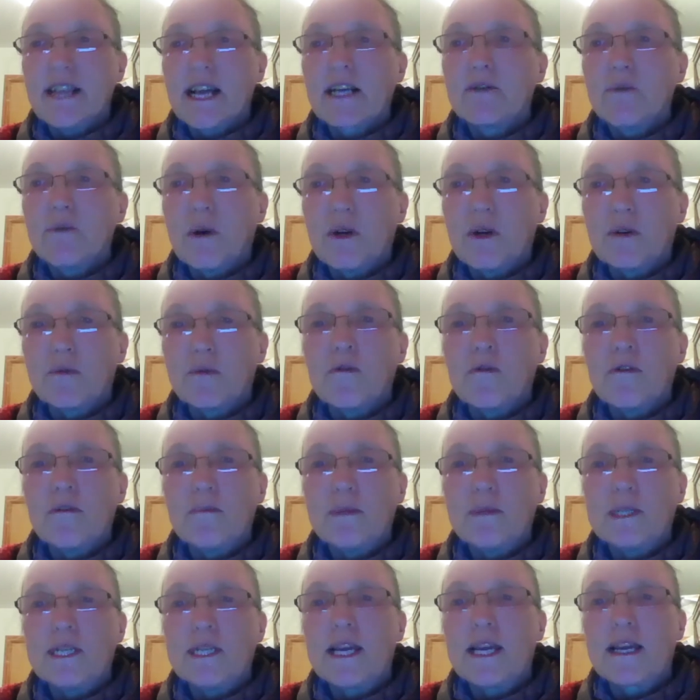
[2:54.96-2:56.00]
Second World War,
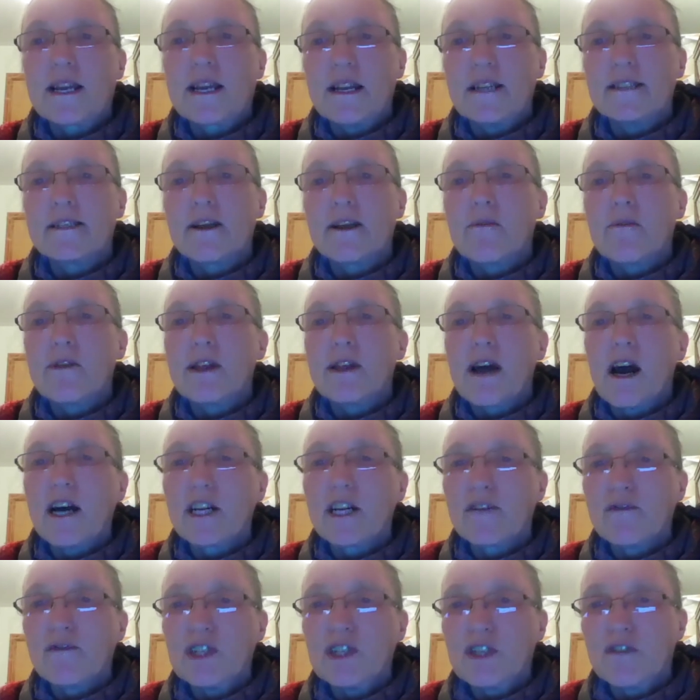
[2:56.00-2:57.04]
in particular. So, with
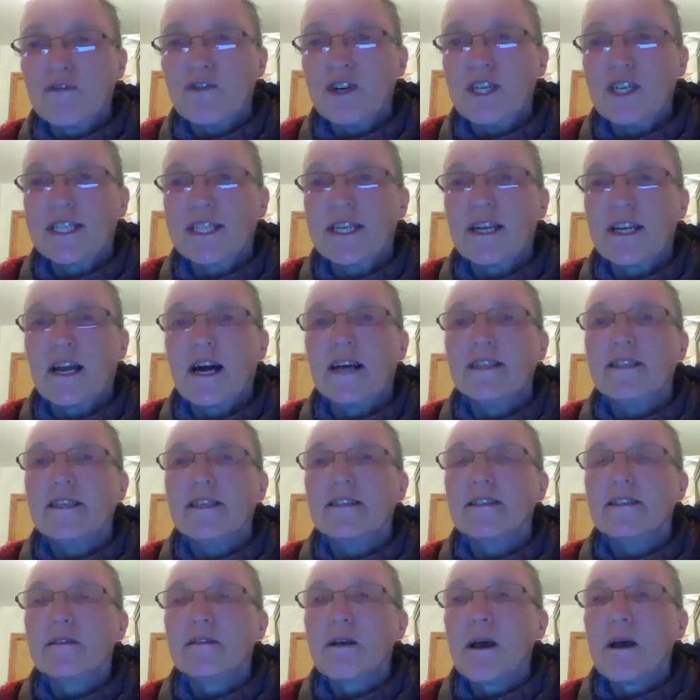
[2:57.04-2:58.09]
artificial
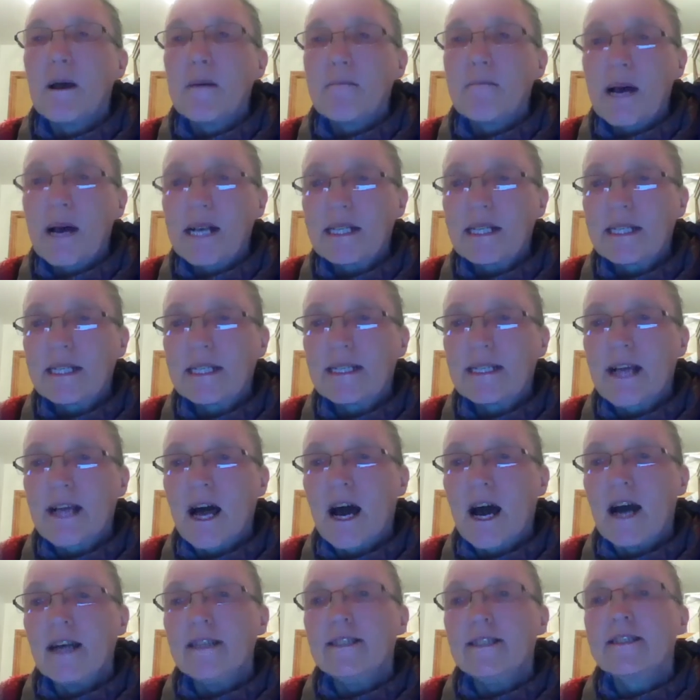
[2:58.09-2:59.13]
fertilizers,
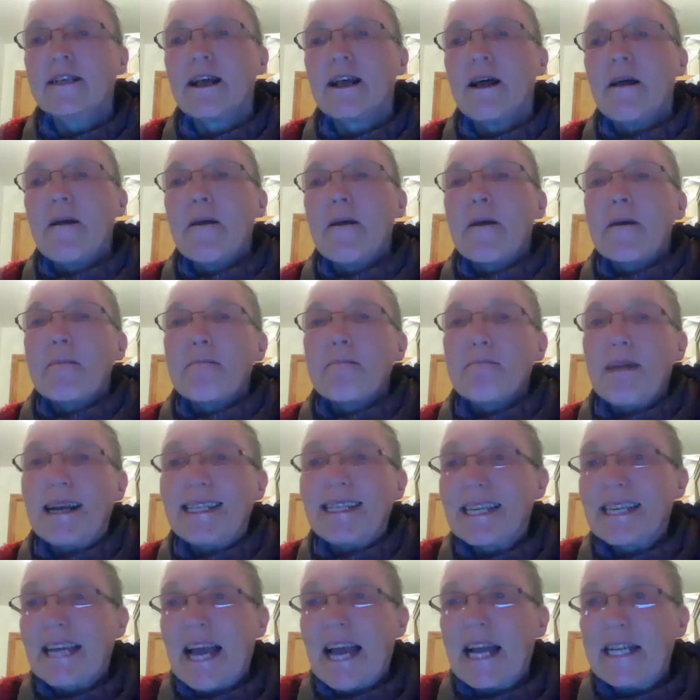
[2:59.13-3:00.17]
pesticides,
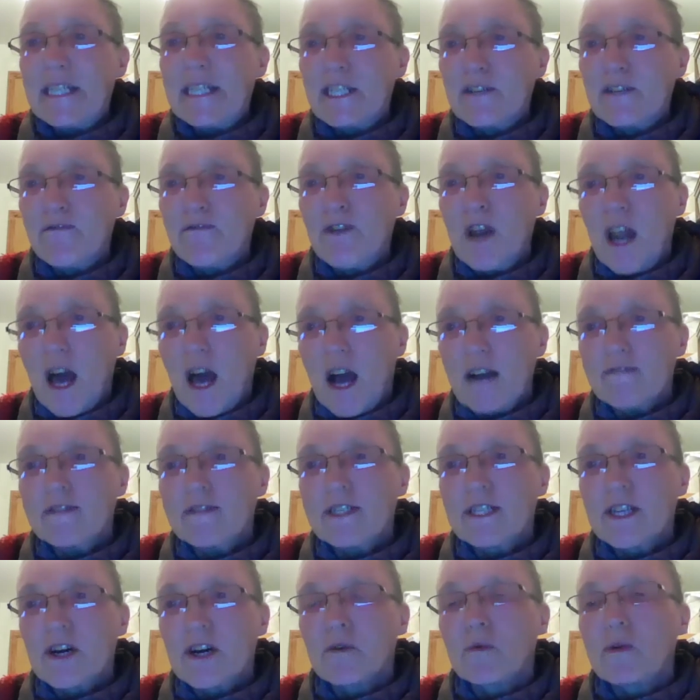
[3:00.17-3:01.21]
medication for
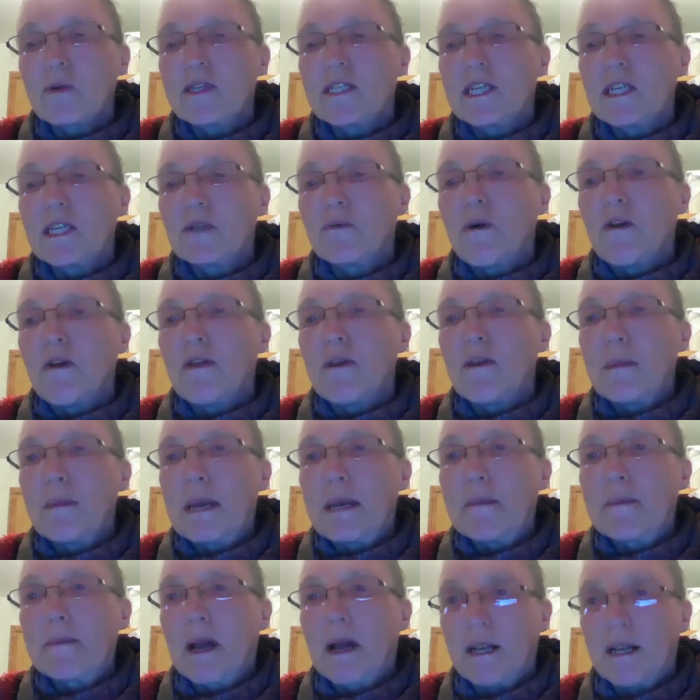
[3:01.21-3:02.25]
livestock, which is one that
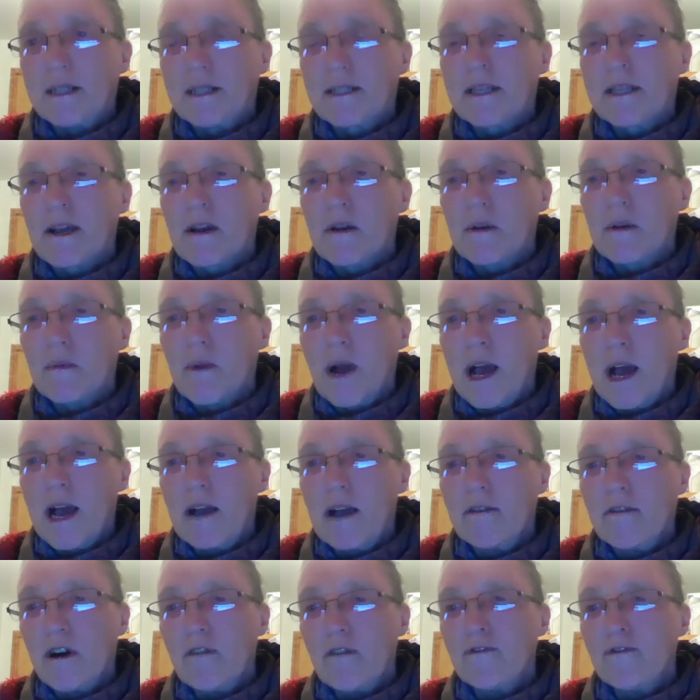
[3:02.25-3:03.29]
people aren't so
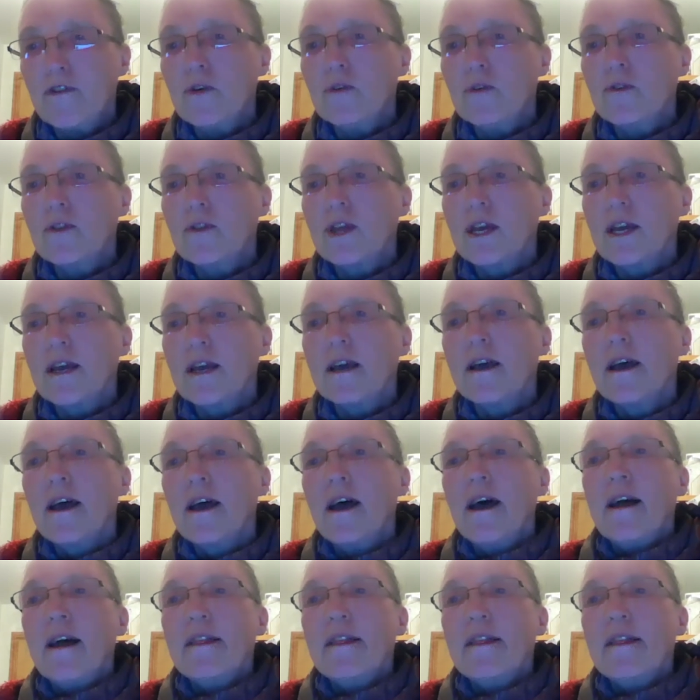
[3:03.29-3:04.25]
aware of, all the